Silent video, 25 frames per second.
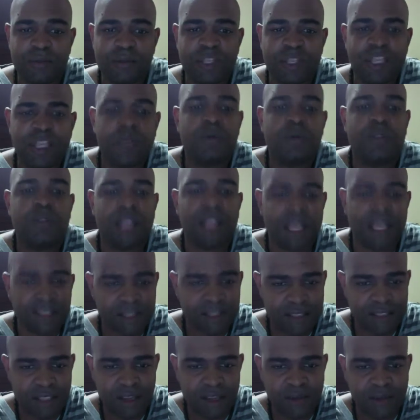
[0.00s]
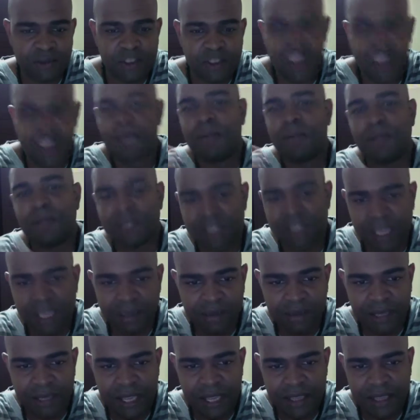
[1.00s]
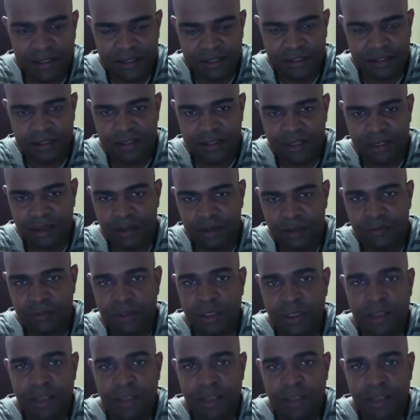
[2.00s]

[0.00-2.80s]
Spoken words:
equalizes itself, stabilizes itself.